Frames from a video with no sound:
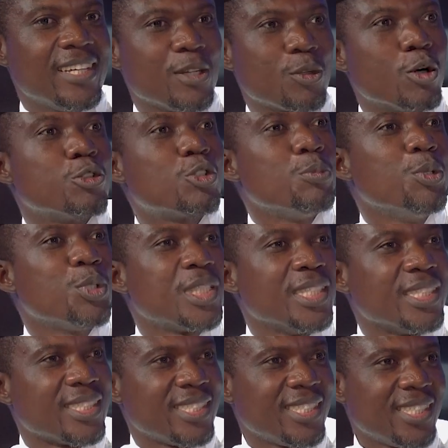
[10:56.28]

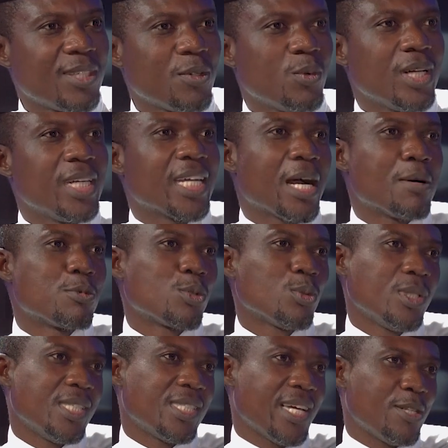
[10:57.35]
contribution when it comes
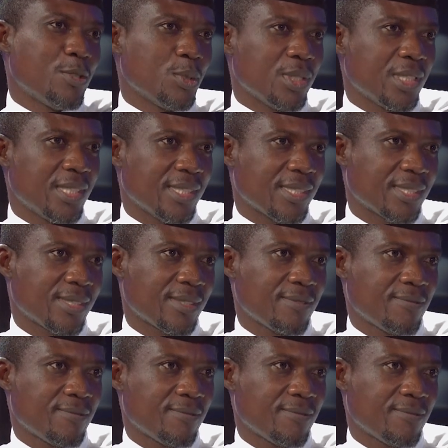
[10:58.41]
to these atrocities?